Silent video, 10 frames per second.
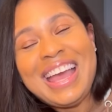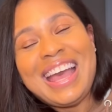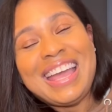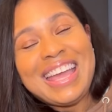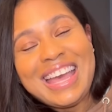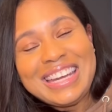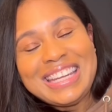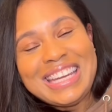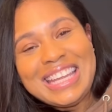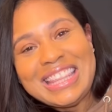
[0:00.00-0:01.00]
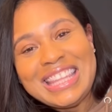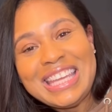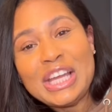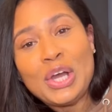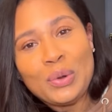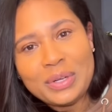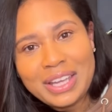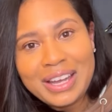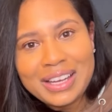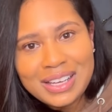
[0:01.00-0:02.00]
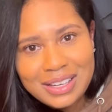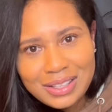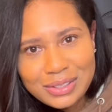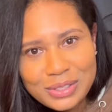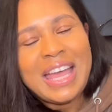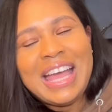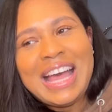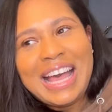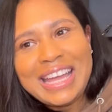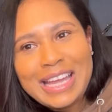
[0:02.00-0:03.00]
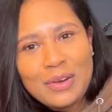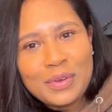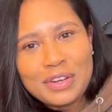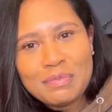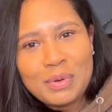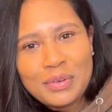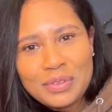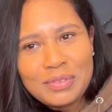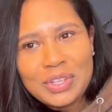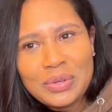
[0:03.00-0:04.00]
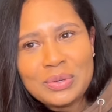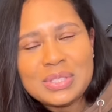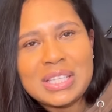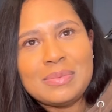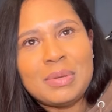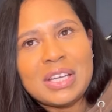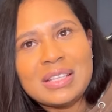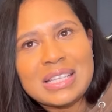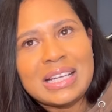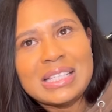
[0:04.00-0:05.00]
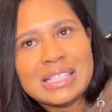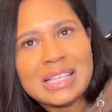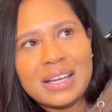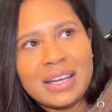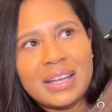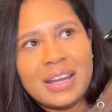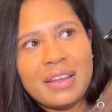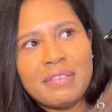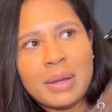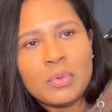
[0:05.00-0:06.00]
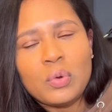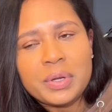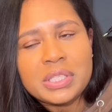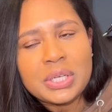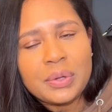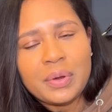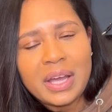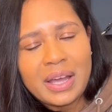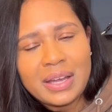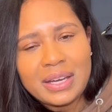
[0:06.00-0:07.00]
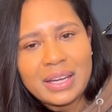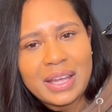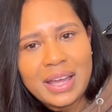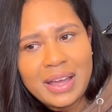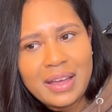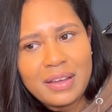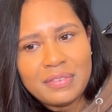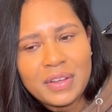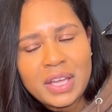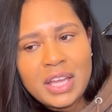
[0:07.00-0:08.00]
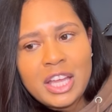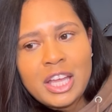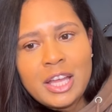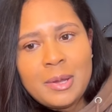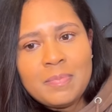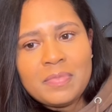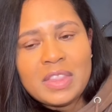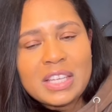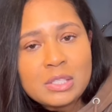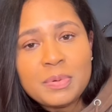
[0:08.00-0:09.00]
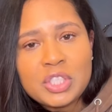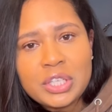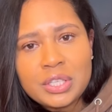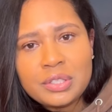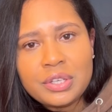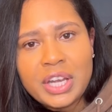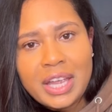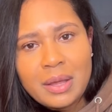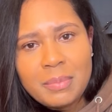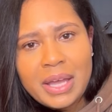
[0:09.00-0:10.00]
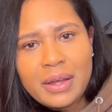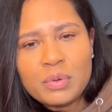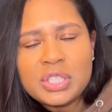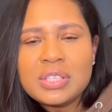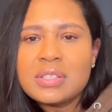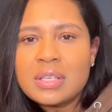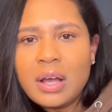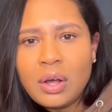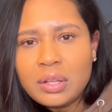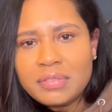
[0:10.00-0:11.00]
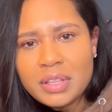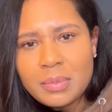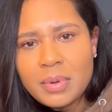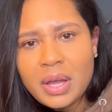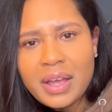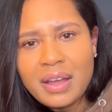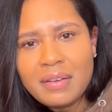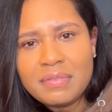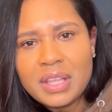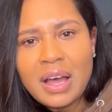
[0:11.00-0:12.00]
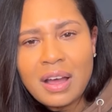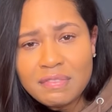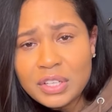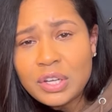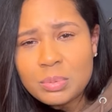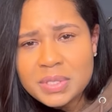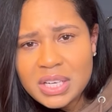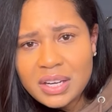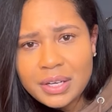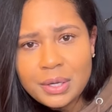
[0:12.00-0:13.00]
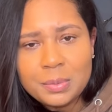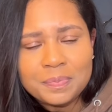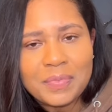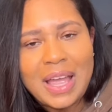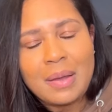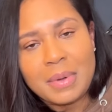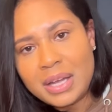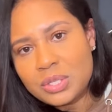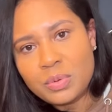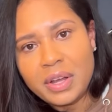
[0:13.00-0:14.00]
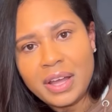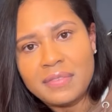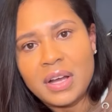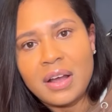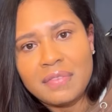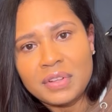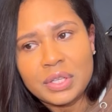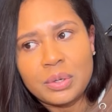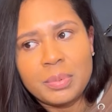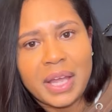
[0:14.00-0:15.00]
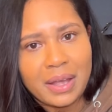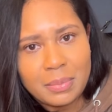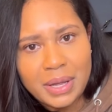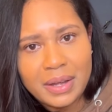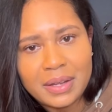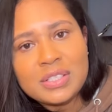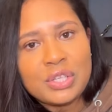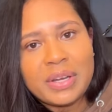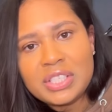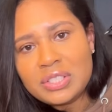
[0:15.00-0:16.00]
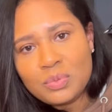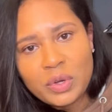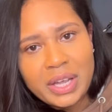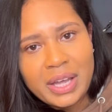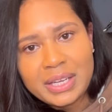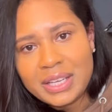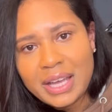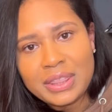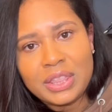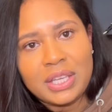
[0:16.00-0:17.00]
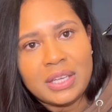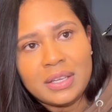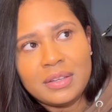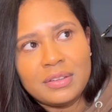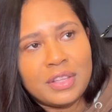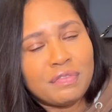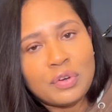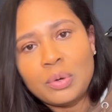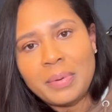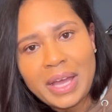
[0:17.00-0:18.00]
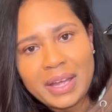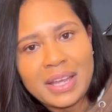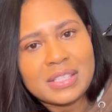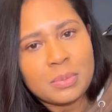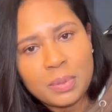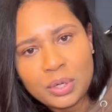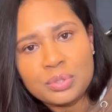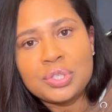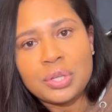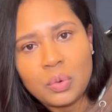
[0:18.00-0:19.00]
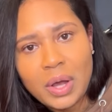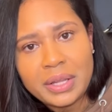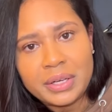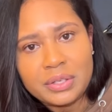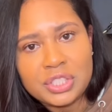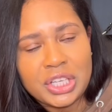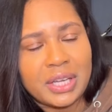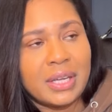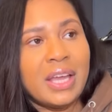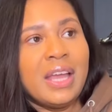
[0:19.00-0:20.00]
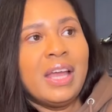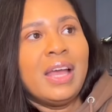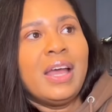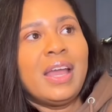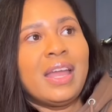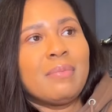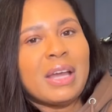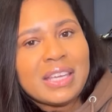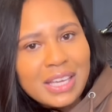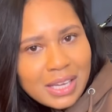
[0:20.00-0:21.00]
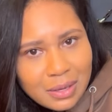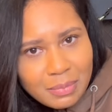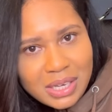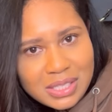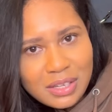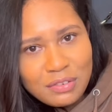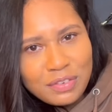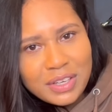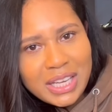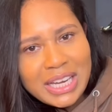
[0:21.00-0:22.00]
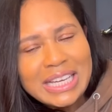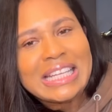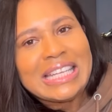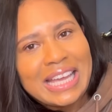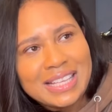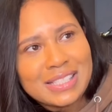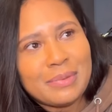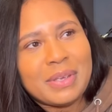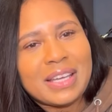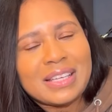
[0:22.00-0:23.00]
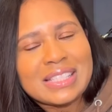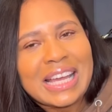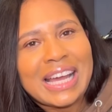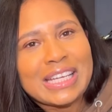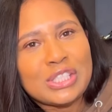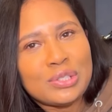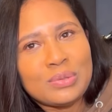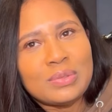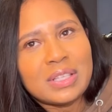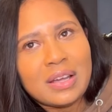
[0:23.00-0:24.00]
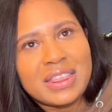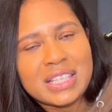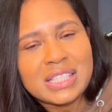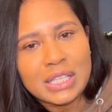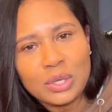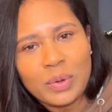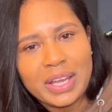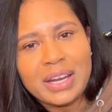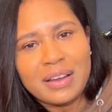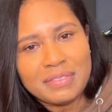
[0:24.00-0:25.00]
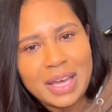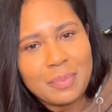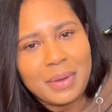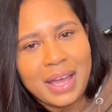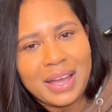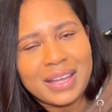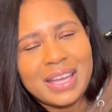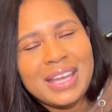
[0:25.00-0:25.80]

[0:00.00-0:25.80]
I had it in the cognac color. I got rid of both of those because I decided if I'm going to go ahead and have this particular handbag, which is all of them have the envelope style, I might as well have an envelope handbag. So I just went ahead and got the full bag as opposed to the wallet on chain. Am I kicking myself for that? Yes, because I do love the silhouette of that bag.